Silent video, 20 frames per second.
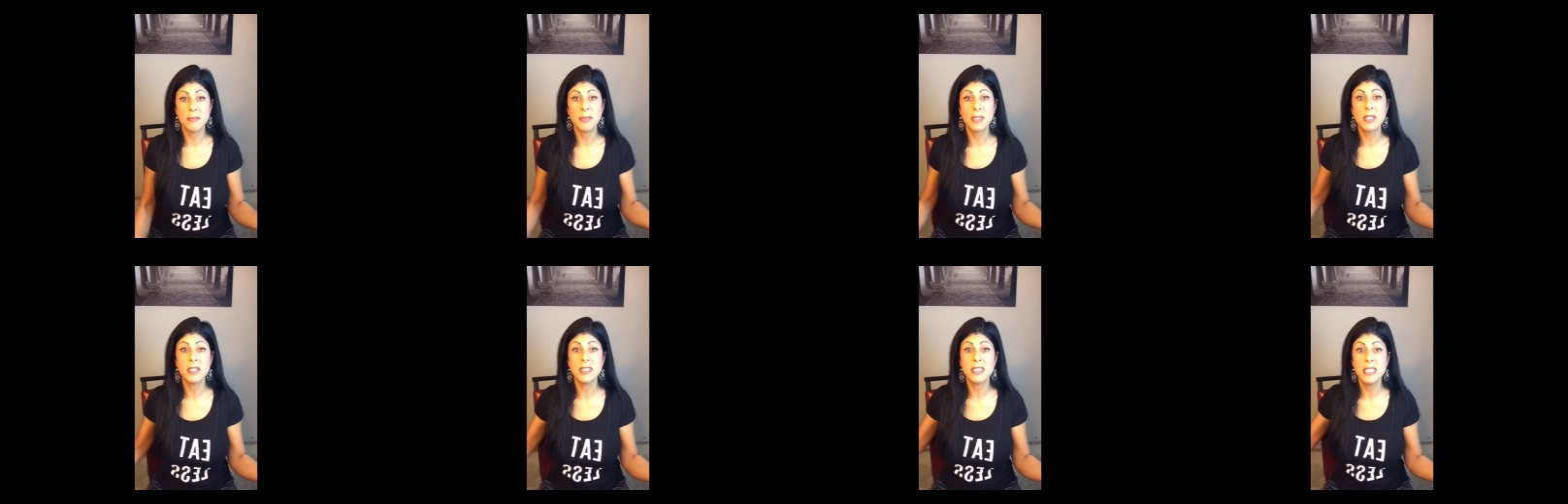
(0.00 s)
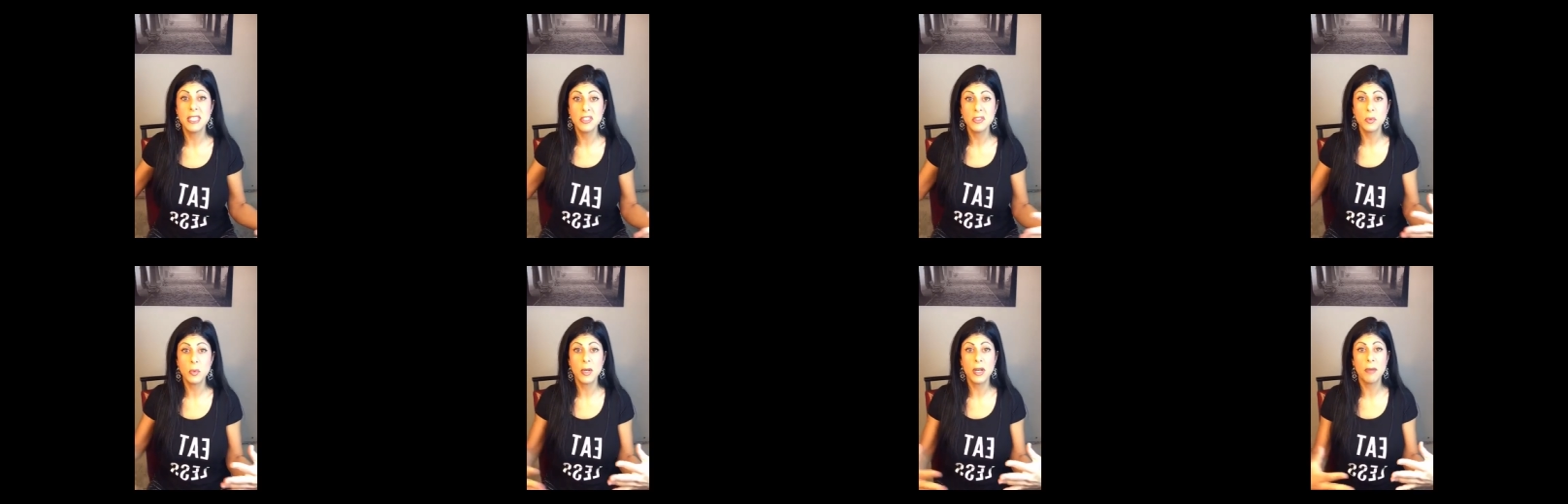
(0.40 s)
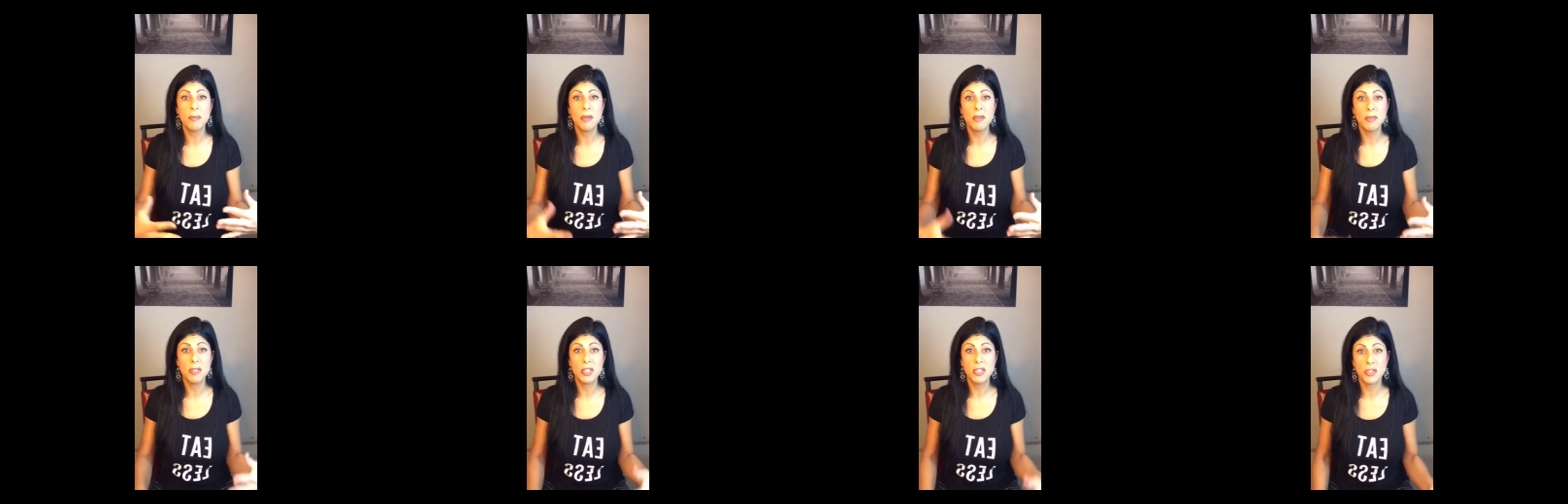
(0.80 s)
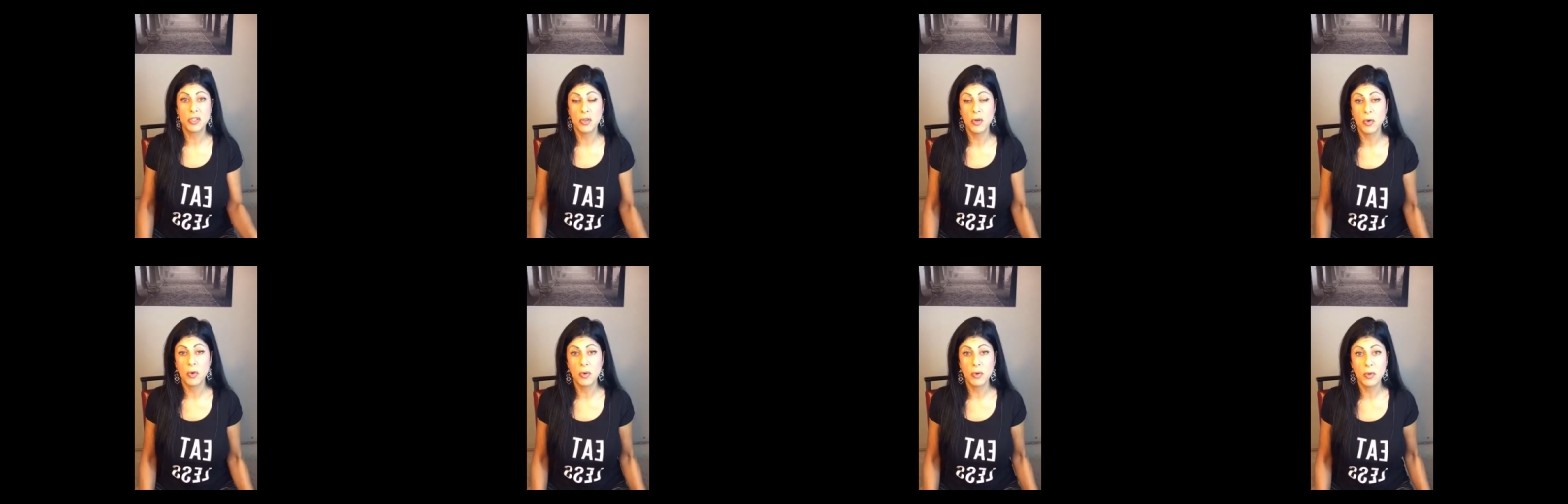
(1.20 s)
because this will help you reach your
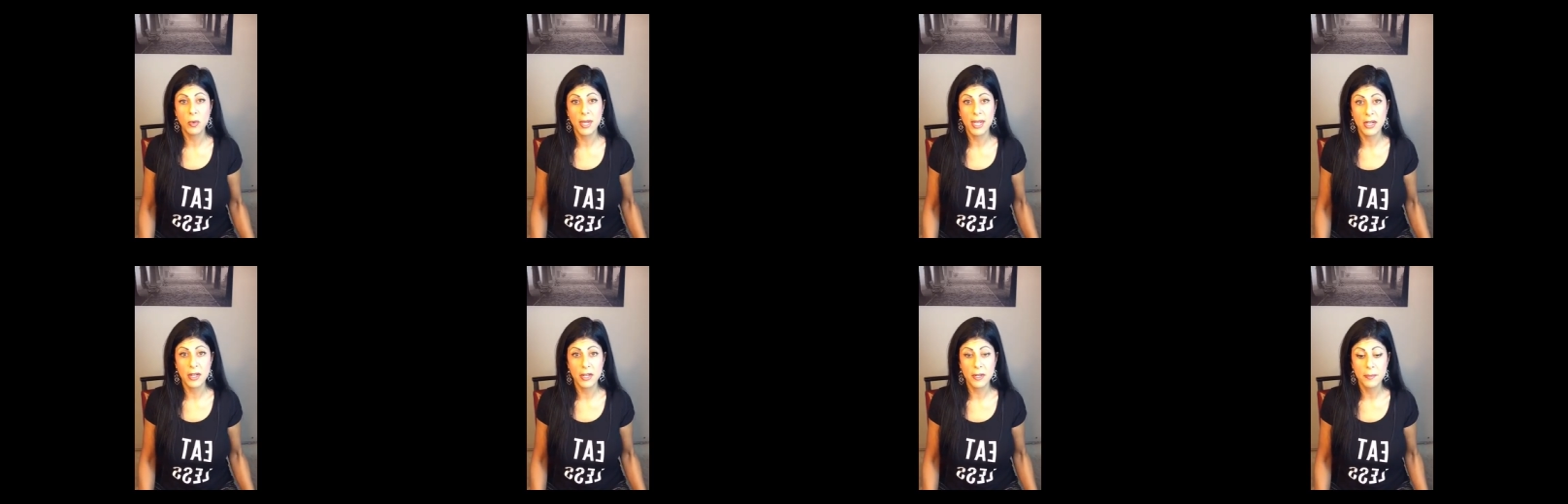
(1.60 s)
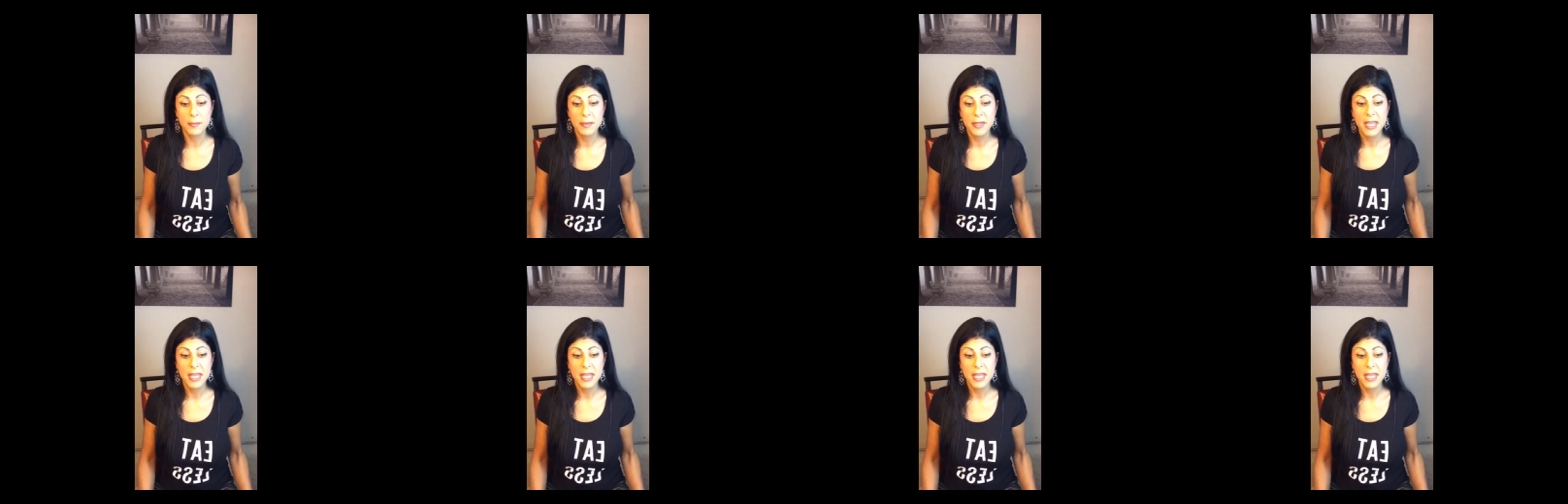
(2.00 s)
goal quicker.